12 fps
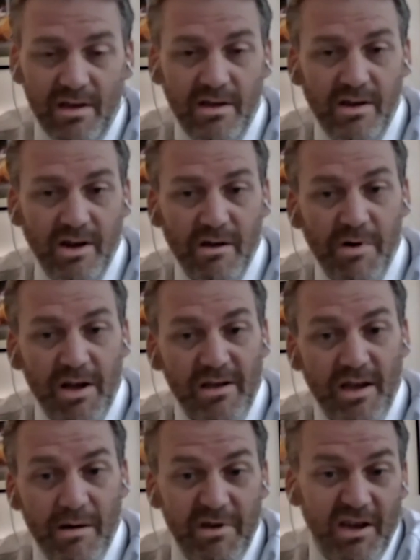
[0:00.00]
by
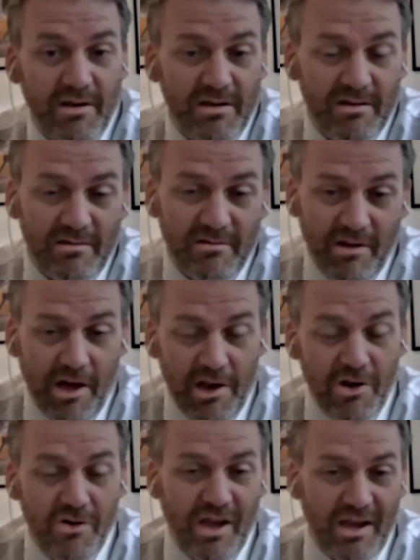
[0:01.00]
coming in and
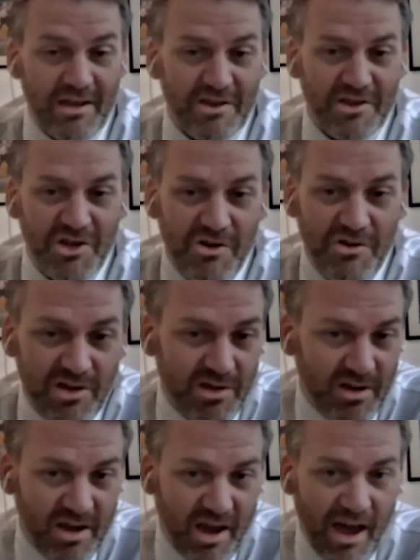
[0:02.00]
looking at the students that
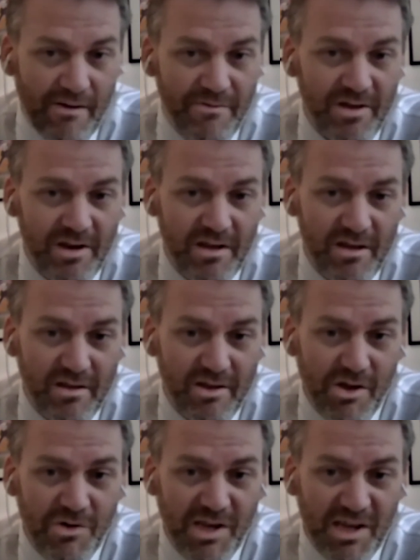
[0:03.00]
you have in a
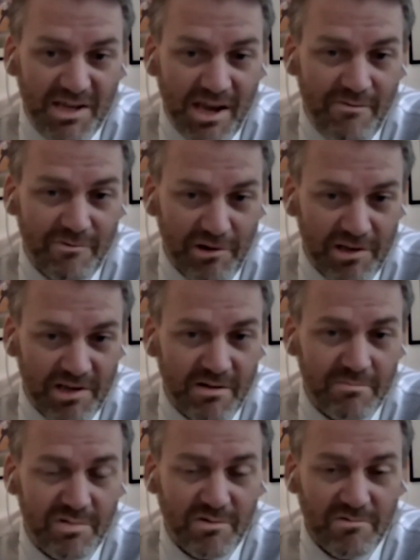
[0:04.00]
UTC, for
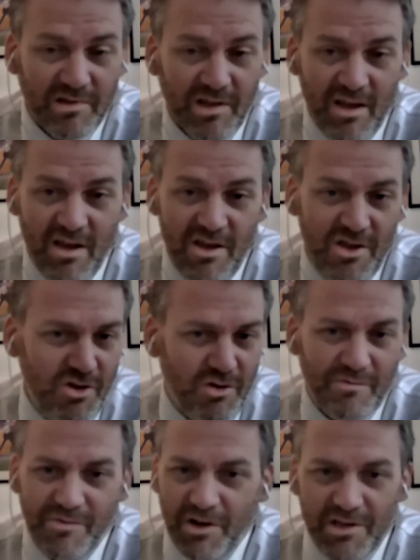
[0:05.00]
example, you can
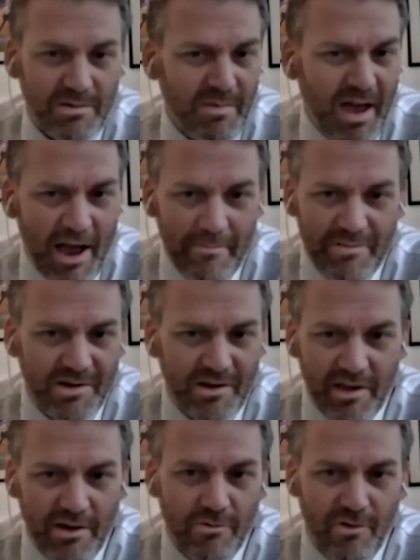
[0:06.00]
find some absolutely
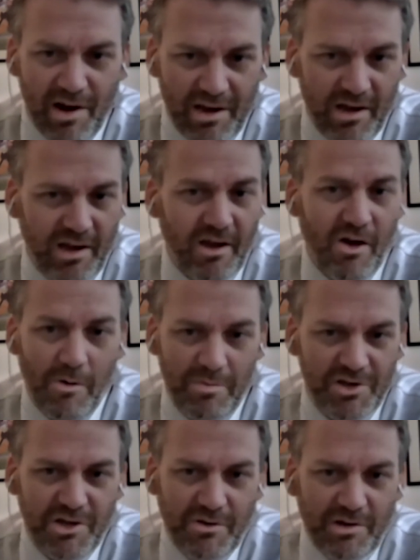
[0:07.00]
cracking
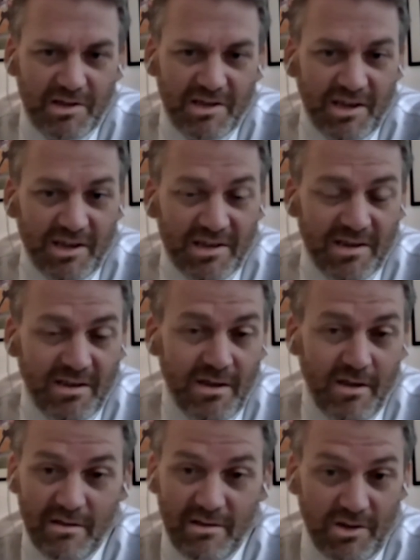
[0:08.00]
opportunities
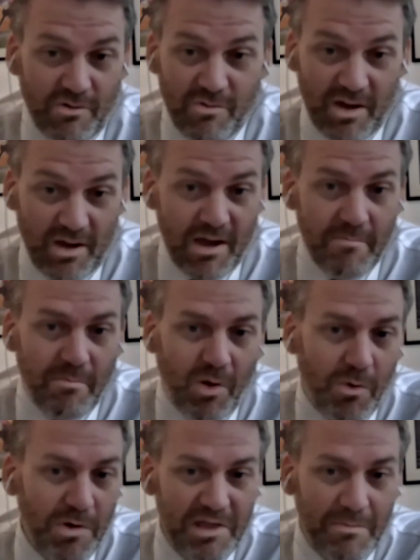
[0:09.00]
to
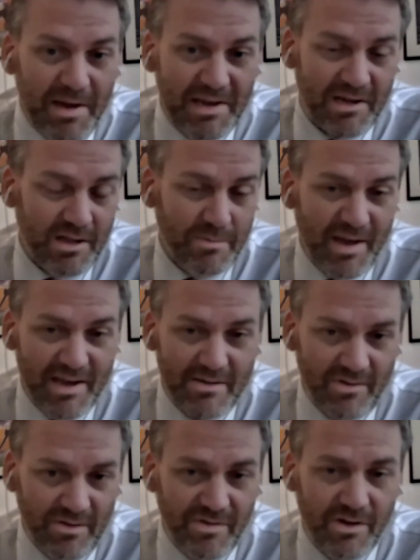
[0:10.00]
employ the best of the best for the
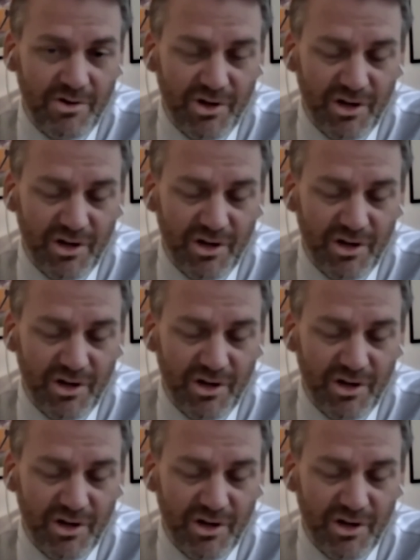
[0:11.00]
future.